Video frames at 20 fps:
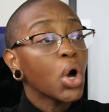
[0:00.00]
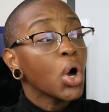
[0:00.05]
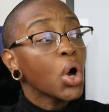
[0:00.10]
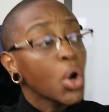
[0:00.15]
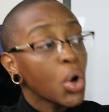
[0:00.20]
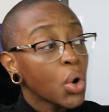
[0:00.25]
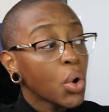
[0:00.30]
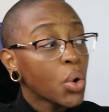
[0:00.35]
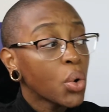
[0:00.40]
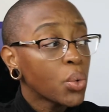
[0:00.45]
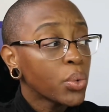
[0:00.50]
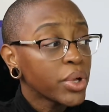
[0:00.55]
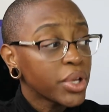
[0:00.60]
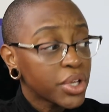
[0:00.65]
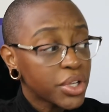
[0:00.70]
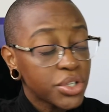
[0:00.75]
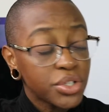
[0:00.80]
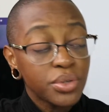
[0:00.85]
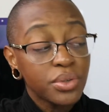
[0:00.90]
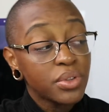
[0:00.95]
oh, we
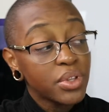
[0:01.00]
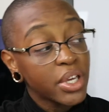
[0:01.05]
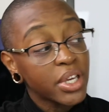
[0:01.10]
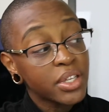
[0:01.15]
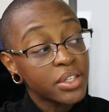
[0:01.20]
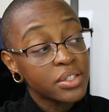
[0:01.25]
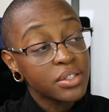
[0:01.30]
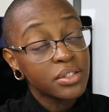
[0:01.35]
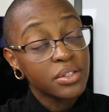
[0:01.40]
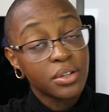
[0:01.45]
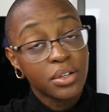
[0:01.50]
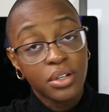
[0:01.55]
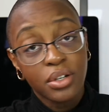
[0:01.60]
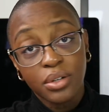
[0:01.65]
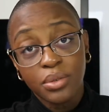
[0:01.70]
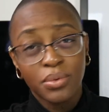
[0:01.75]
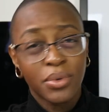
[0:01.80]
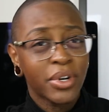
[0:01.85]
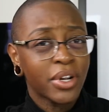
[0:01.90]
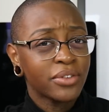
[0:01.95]
could do this
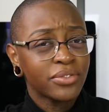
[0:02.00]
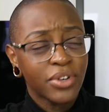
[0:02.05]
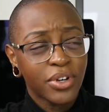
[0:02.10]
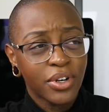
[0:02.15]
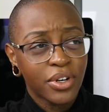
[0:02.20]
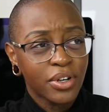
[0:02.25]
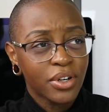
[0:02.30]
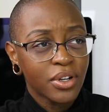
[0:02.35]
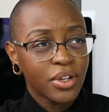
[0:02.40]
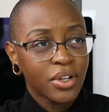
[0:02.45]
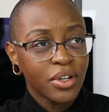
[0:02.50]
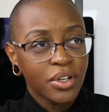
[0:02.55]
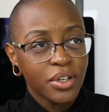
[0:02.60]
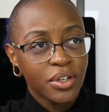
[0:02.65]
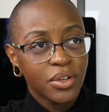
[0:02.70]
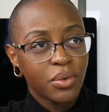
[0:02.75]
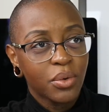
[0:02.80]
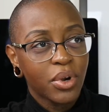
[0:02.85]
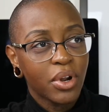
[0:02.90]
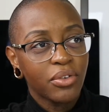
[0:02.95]
or whatever
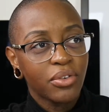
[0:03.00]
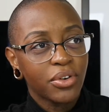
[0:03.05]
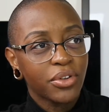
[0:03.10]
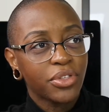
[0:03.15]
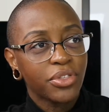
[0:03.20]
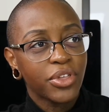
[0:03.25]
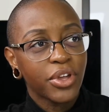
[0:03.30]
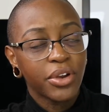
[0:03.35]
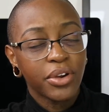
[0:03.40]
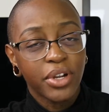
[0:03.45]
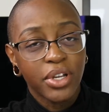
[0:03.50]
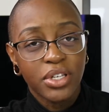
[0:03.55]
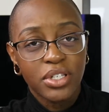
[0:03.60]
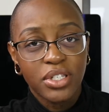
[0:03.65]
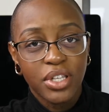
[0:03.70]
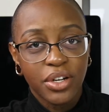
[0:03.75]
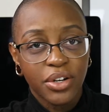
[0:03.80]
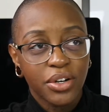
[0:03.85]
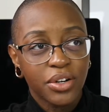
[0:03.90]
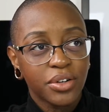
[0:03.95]
theories,
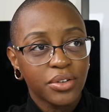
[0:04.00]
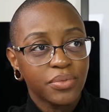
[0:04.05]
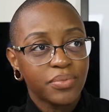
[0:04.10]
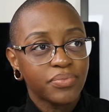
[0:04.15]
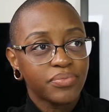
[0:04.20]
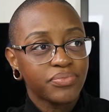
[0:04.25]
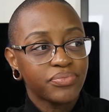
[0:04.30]
their